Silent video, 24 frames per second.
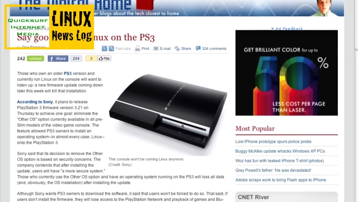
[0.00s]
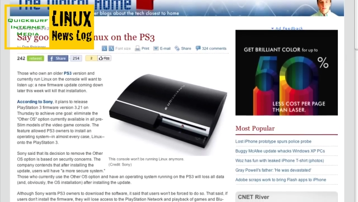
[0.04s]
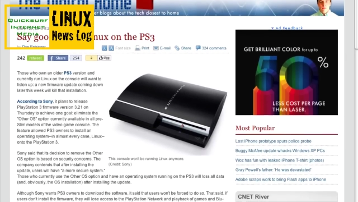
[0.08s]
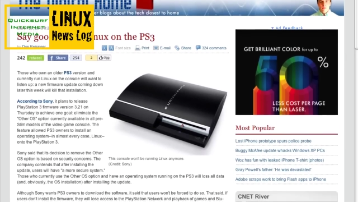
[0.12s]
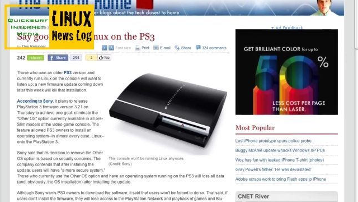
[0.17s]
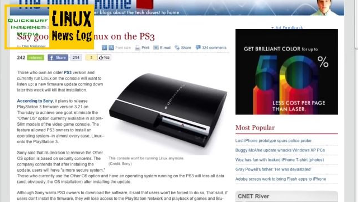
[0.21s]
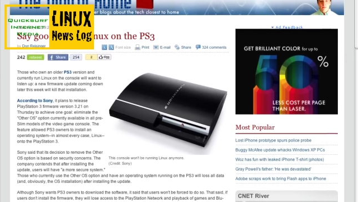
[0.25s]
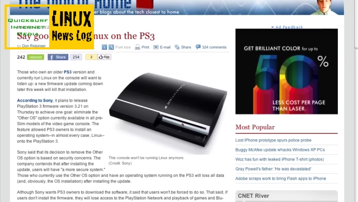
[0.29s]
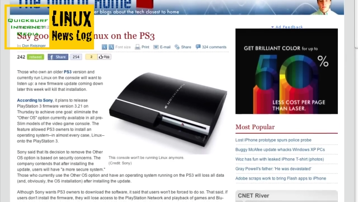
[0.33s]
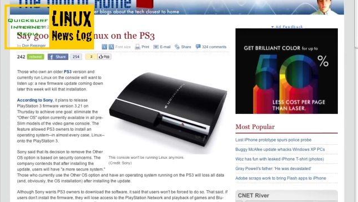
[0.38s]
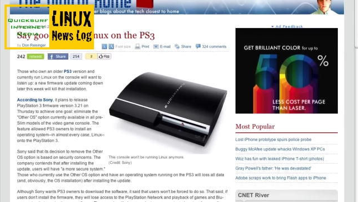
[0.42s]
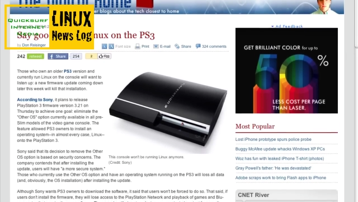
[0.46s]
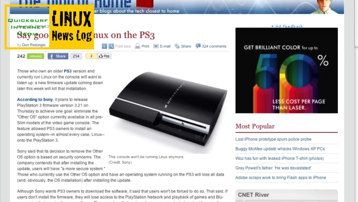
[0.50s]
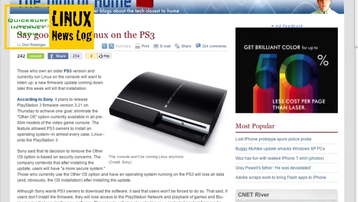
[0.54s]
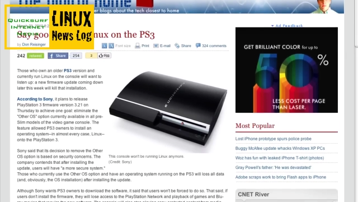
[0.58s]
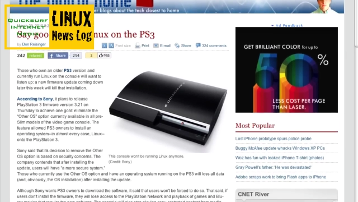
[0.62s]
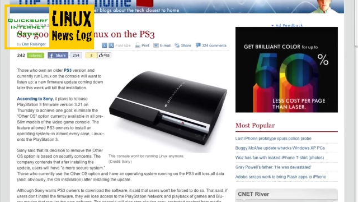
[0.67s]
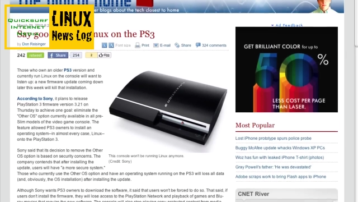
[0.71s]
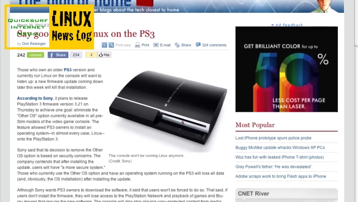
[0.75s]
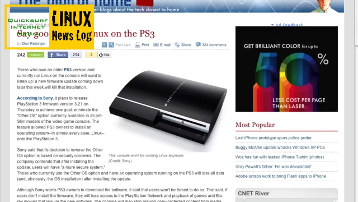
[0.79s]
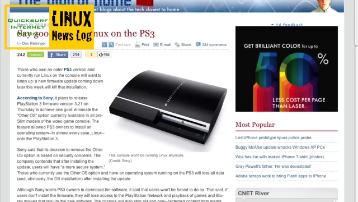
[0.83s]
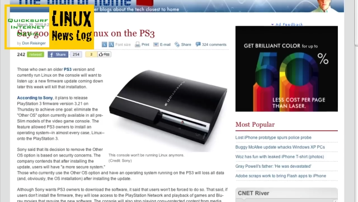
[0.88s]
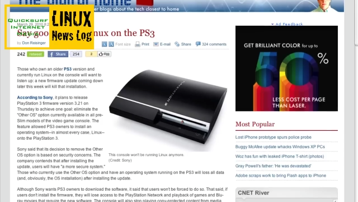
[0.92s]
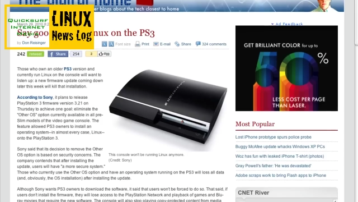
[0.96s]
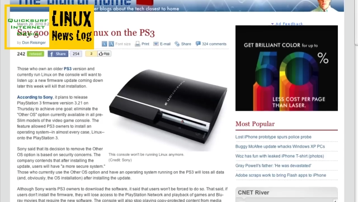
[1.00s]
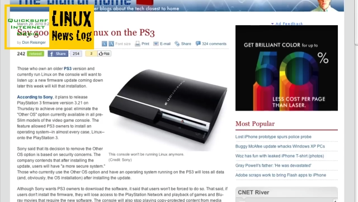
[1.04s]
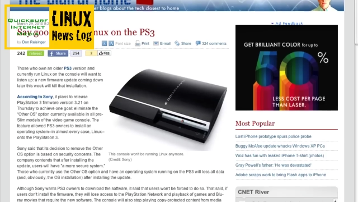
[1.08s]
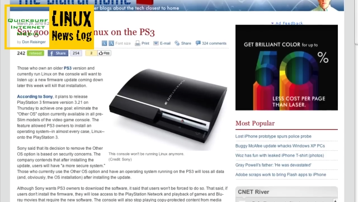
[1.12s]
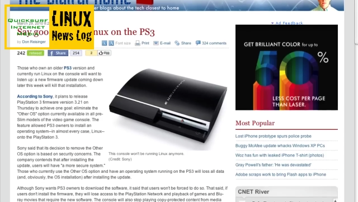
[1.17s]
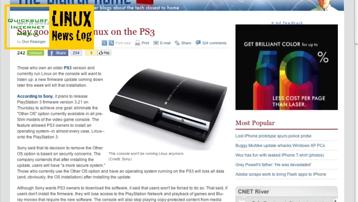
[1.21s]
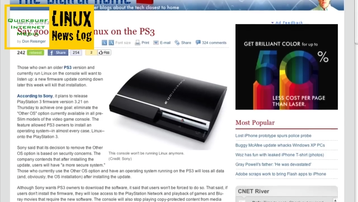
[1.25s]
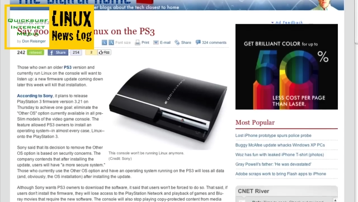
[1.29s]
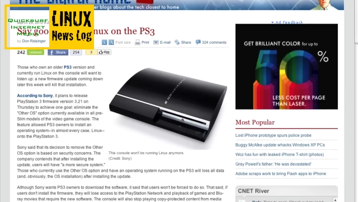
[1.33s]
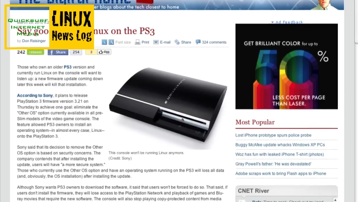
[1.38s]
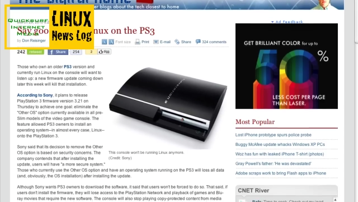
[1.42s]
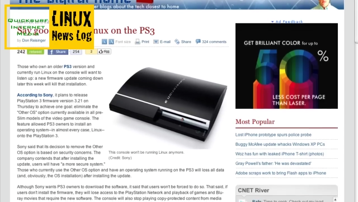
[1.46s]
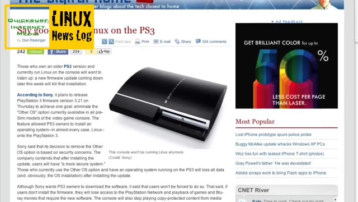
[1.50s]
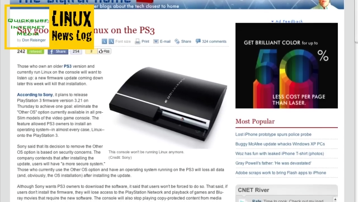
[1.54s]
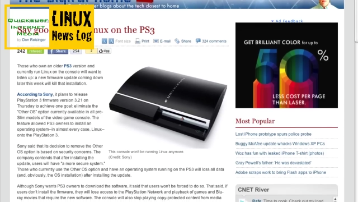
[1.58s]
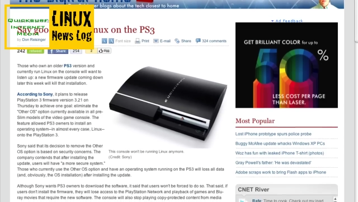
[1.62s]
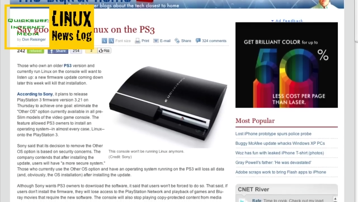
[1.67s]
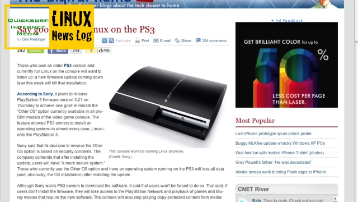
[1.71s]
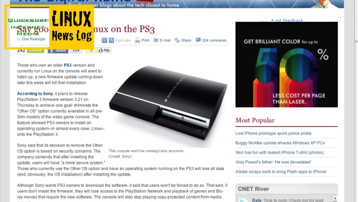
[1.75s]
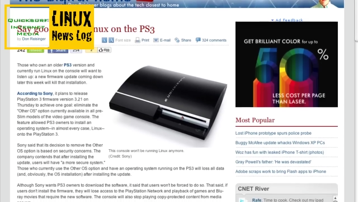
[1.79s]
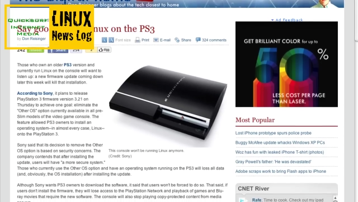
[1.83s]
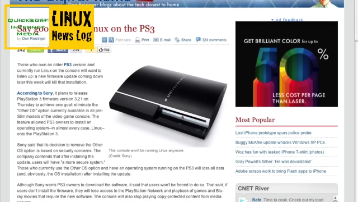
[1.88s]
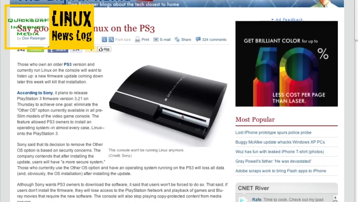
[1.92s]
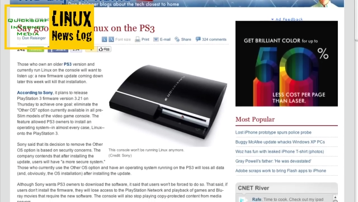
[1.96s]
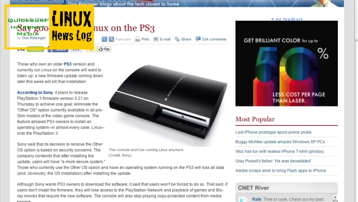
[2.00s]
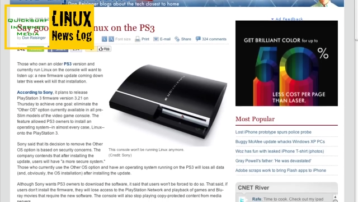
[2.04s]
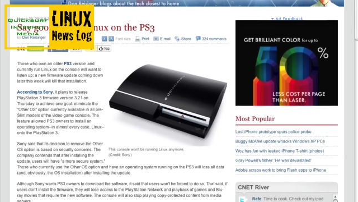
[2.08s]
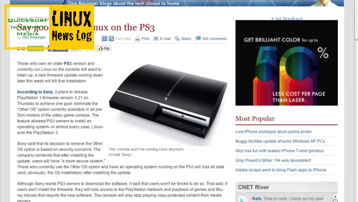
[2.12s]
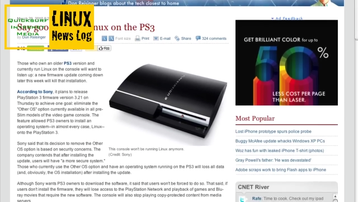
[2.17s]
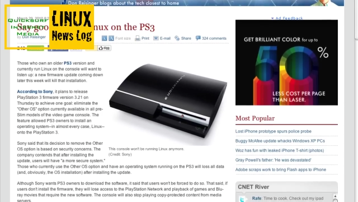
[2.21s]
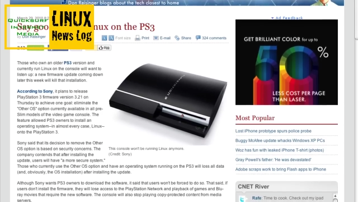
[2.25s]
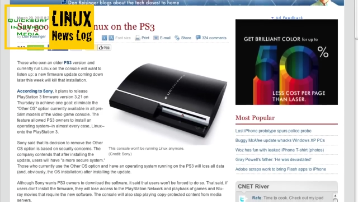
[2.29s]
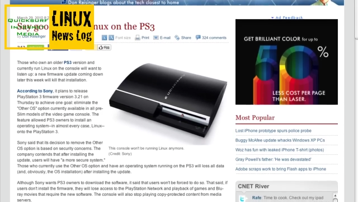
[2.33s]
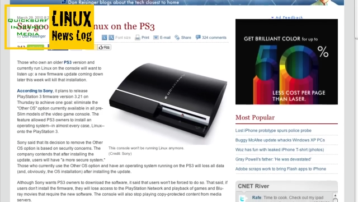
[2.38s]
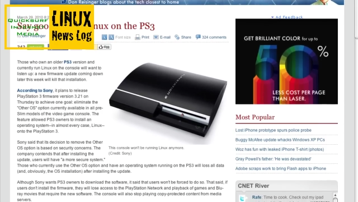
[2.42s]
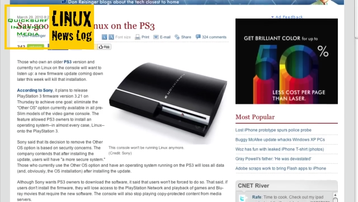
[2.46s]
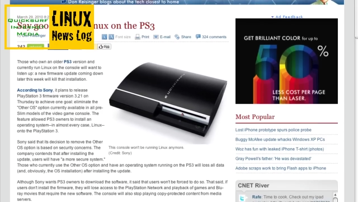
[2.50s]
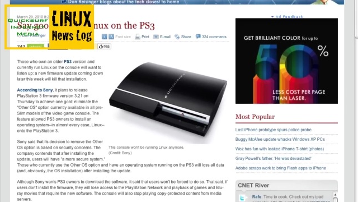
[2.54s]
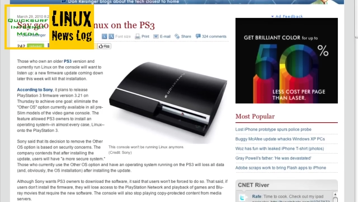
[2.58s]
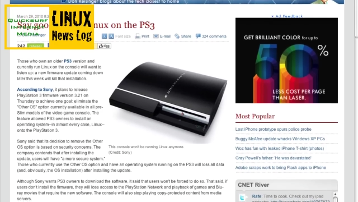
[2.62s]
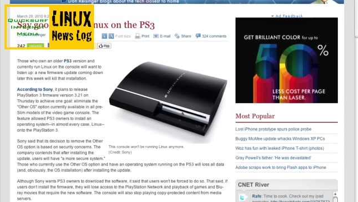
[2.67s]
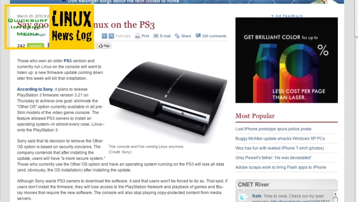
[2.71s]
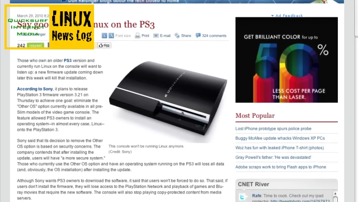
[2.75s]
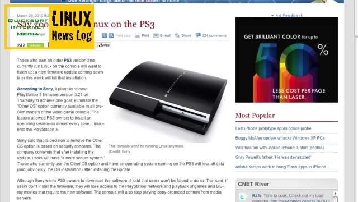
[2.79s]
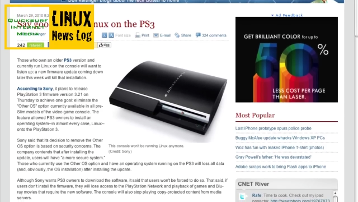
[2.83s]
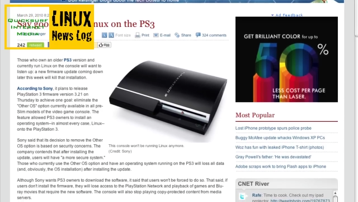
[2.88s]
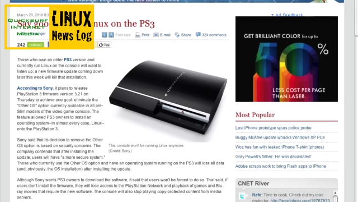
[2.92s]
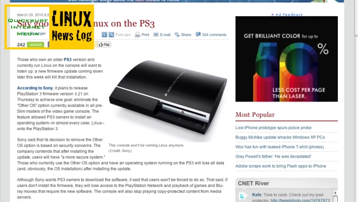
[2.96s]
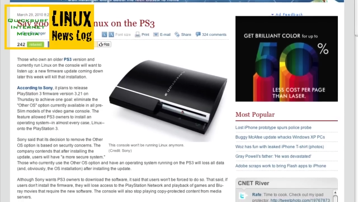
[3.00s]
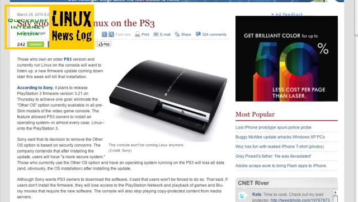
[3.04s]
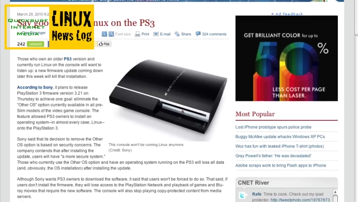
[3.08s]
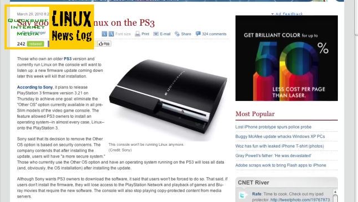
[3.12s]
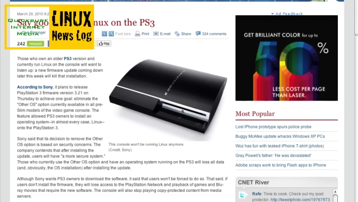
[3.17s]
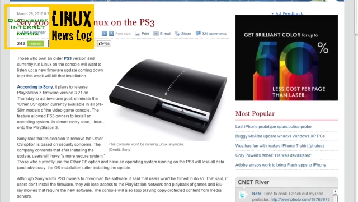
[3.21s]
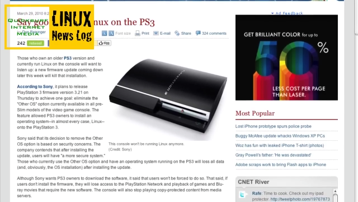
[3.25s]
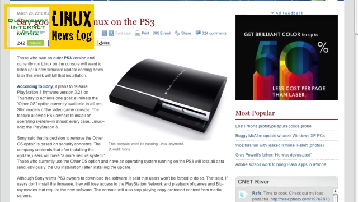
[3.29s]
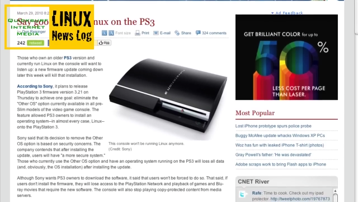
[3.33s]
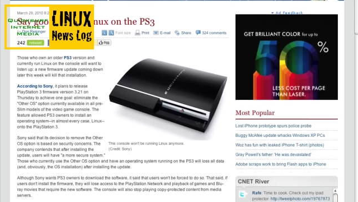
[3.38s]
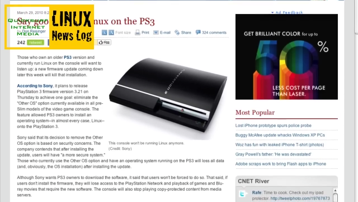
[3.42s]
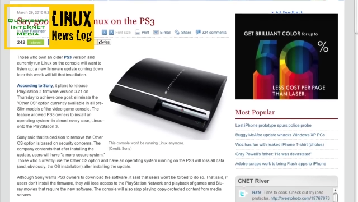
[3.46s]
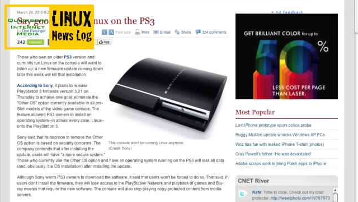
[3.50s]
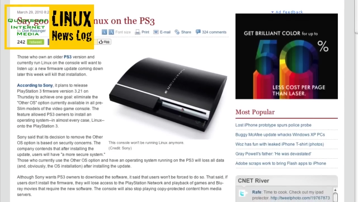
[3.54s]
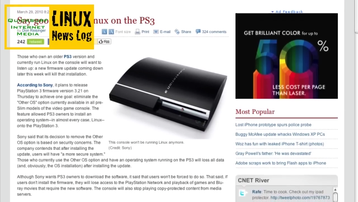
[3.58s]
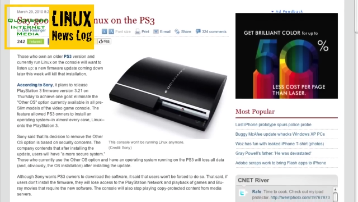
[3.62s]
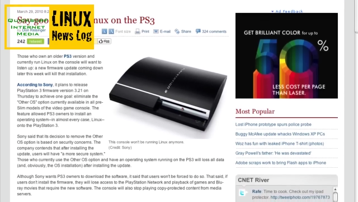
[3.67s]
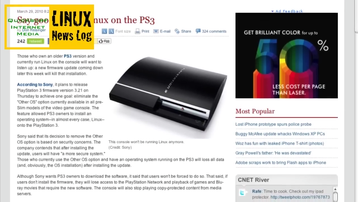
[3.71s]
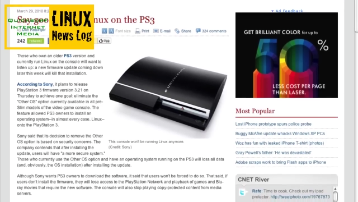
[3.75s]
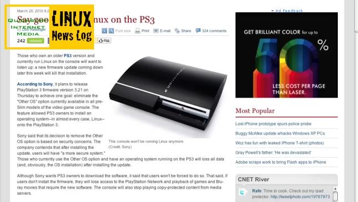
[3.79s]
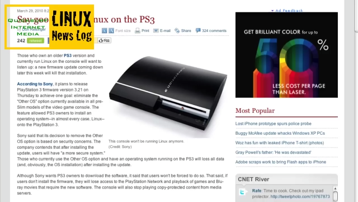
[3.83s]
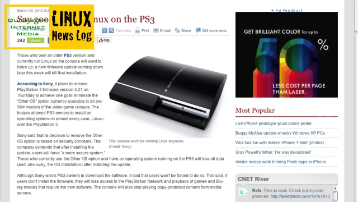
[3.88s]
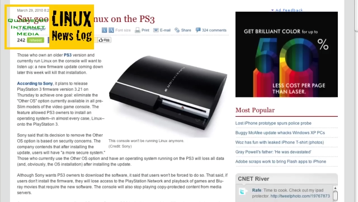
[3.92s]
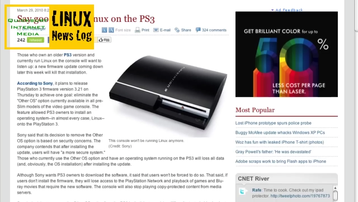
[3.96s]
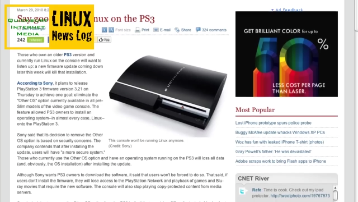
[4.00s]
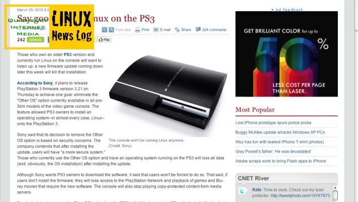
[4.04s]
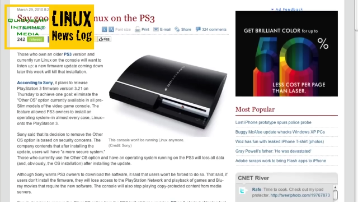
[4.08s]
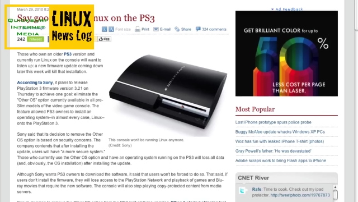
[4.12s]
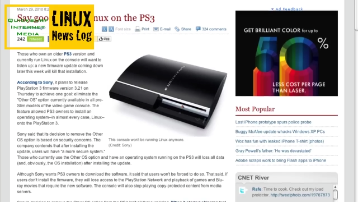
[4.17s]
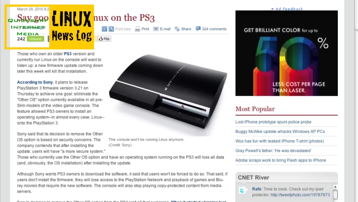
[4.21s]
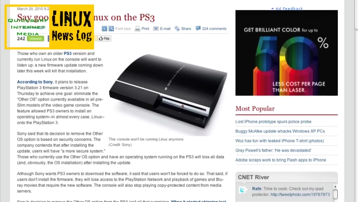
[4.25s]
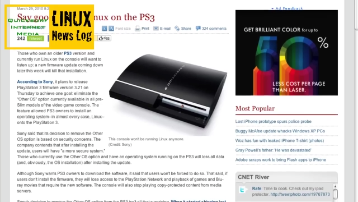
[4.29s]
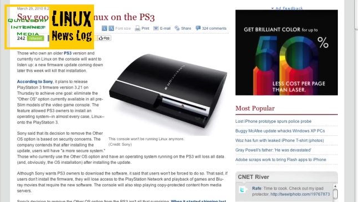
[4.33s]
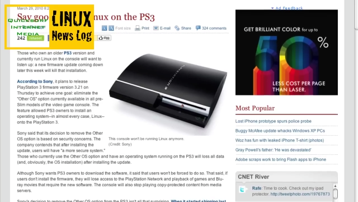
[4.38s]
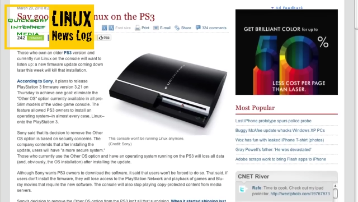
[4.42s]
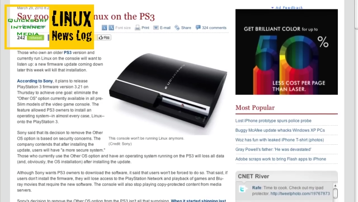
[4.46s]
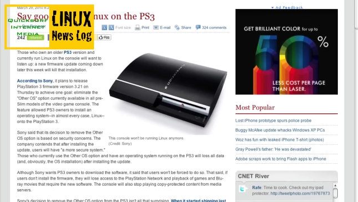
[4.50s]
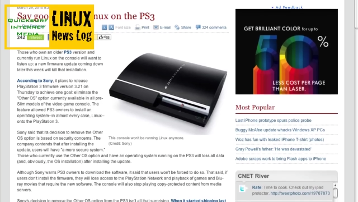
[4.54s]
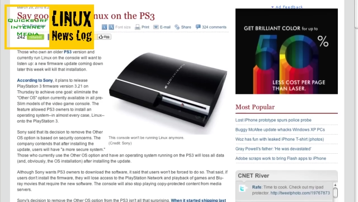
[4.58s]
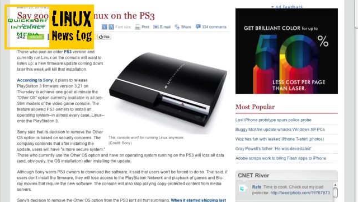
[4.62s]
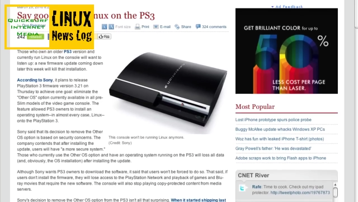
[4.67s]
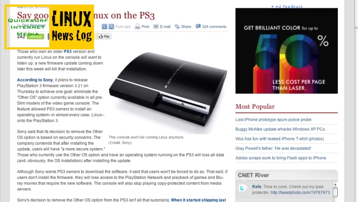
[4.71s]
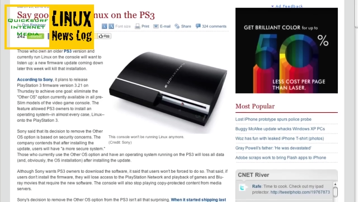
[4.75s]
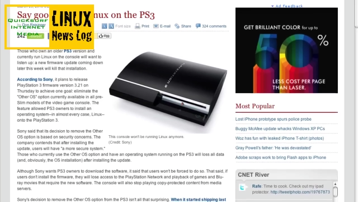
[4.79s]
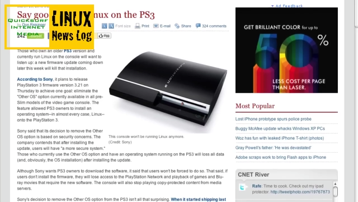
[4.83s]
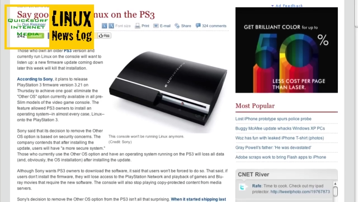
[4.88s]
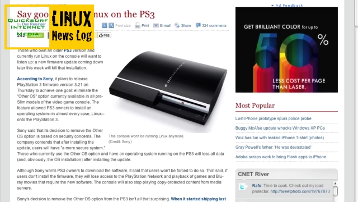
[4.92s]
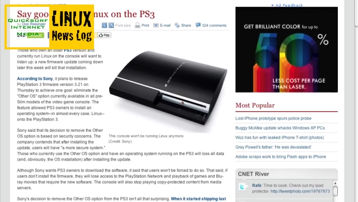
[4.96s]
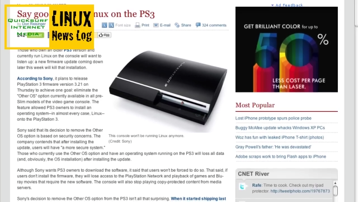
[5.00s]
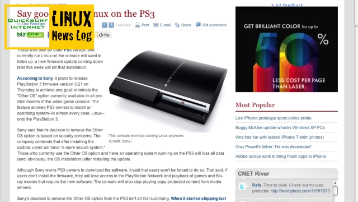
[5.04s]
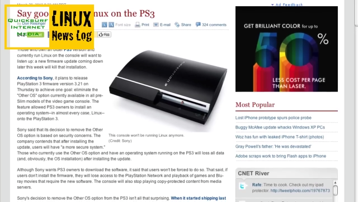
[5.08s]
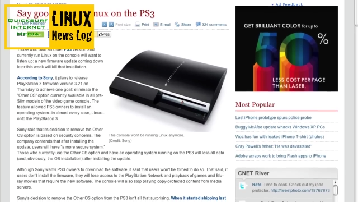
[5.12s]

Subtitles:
Nobody's mouth can be seen.